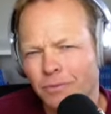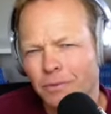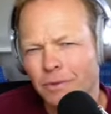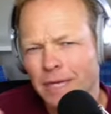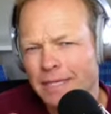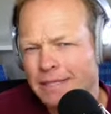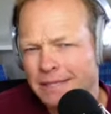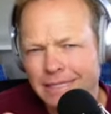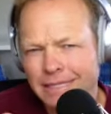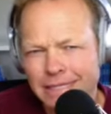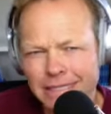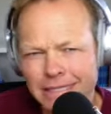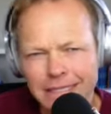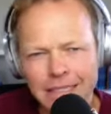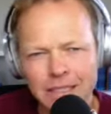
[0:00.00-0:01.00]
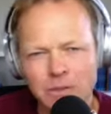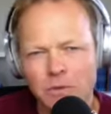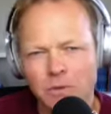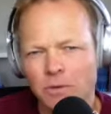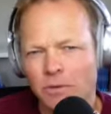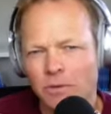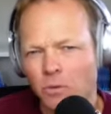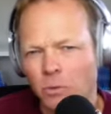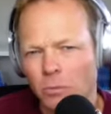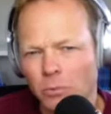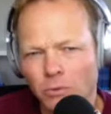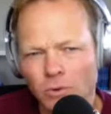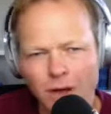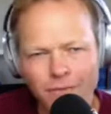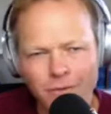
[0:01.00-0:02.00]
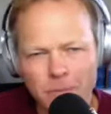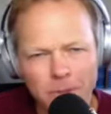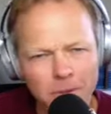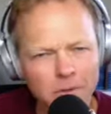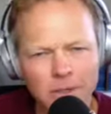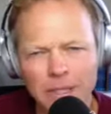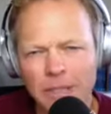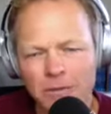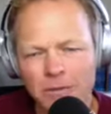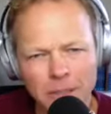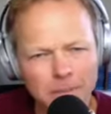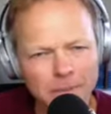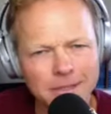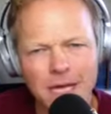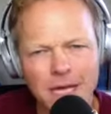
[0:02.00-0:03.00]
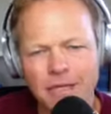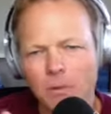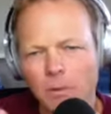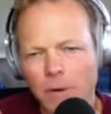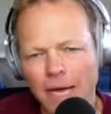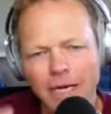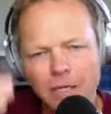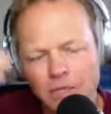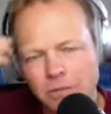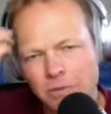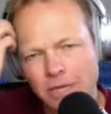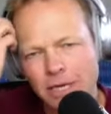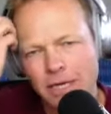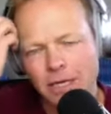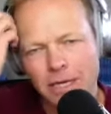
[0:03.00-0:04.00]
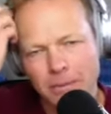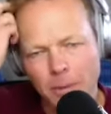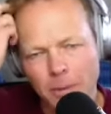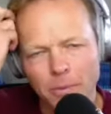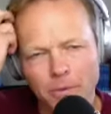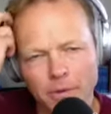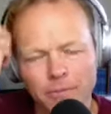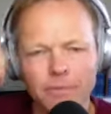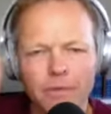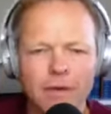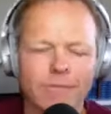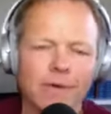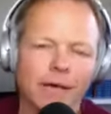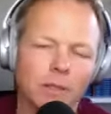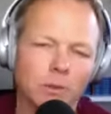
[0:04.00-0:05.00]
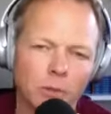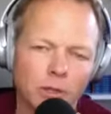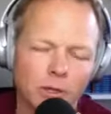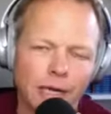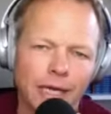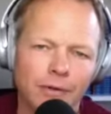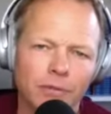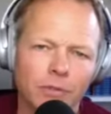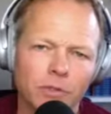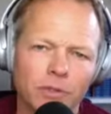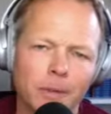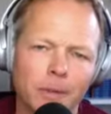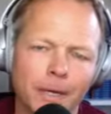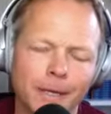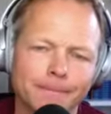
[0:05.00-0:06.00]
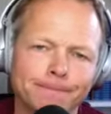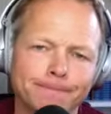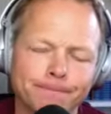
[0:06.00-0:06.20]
S D E or or profitability or EBITDA? Like, how did you kind of come up with a, a value in your head of what to pay?